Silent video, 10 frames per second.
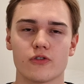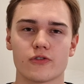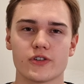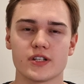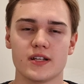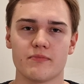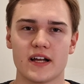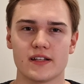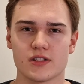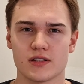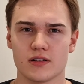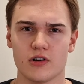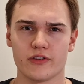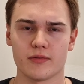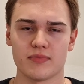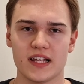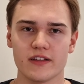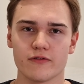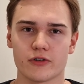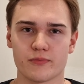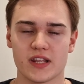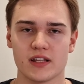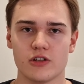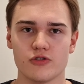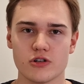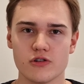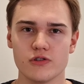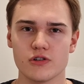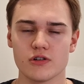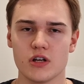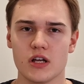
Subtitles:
course depends on the platform that you use,